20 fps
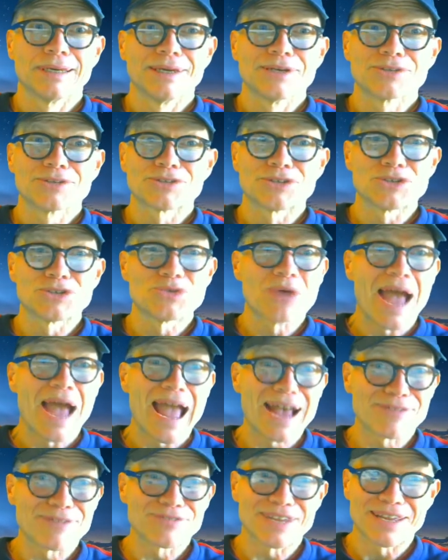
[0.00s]
So you
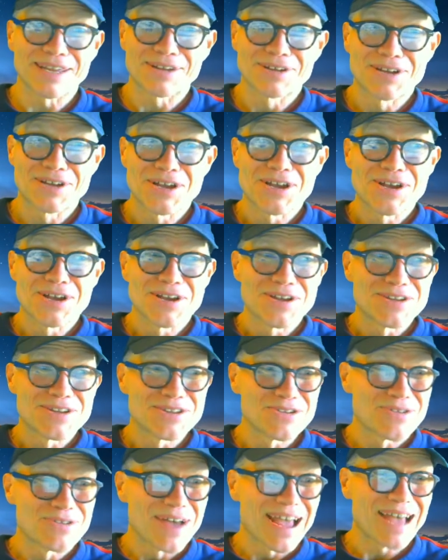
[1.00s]
have to
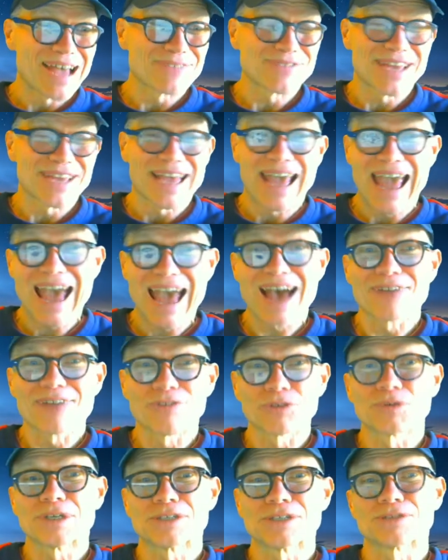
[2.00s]
have a
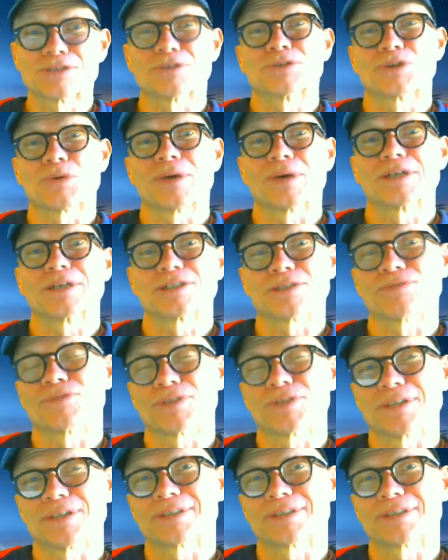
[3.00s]
research question for this